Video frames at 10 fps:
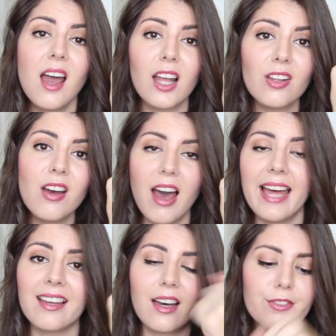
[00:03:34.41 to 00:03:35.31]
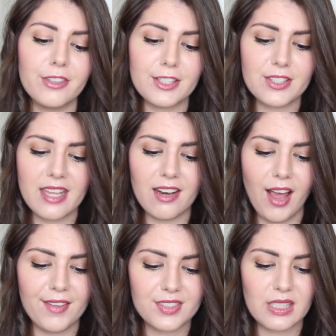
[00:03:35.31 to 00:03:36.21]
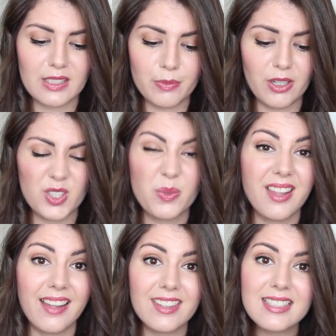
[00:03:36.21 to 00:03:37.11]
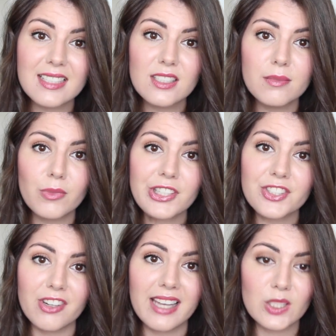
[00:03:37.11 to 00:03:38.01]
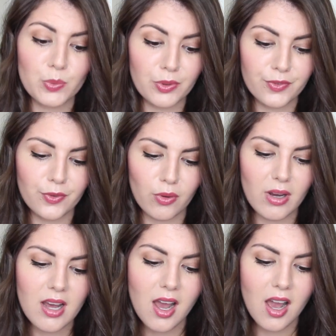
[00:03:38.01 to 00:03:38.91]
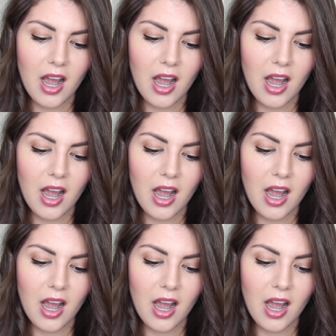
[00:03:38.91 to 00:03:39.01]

A lot higher coverage than I've experienced with other tinted moisturizers before.